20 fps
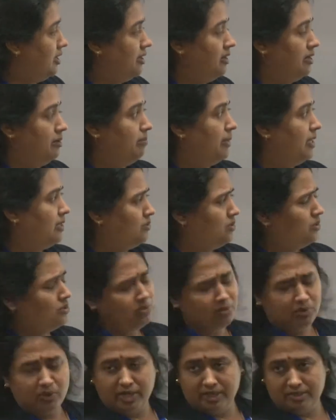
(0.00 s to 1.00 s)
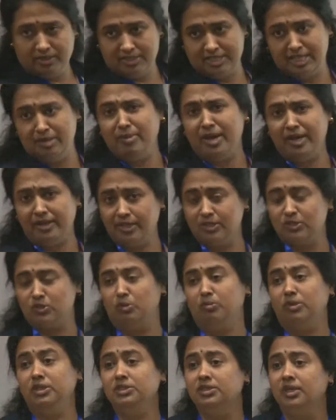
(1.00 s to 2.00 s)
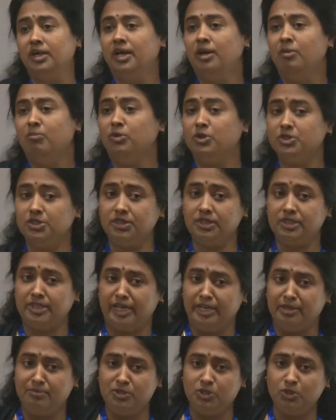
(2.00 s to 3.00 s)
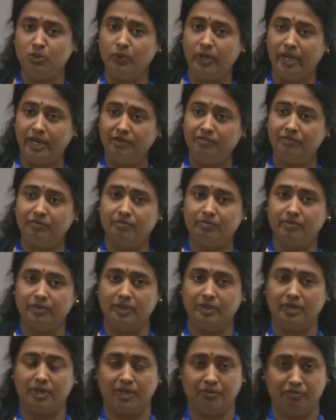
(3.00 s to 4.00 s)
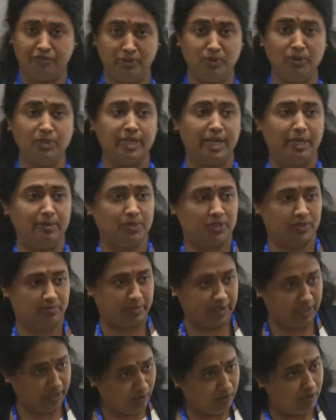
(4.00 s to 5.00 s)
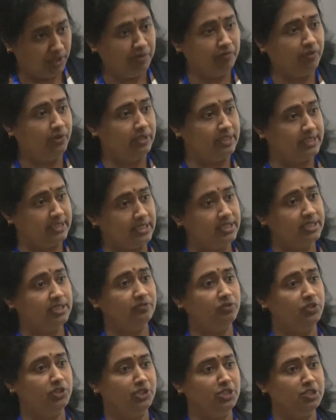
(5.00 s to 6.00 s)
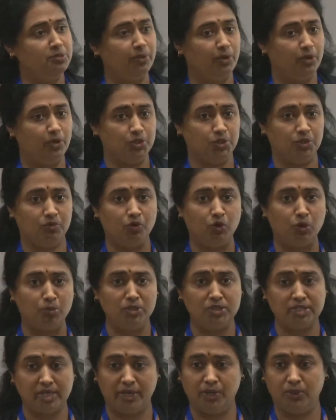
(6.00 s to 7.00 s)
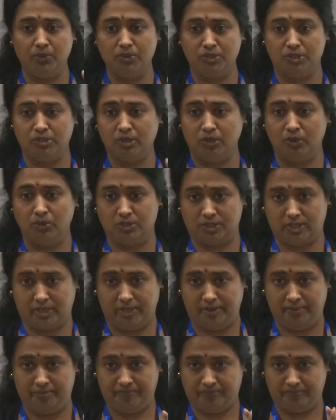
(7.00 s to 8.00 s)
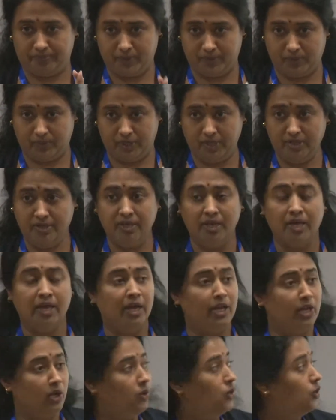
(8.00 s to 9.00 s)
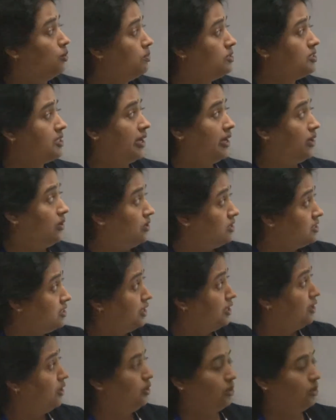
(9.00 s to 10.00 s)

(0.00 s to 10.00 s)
uh, don't look at the schematic so much, most of the times you get uh, phenotypes, particularly for recessive genes because you have homozygous the loci. Okay. Now homozygosing a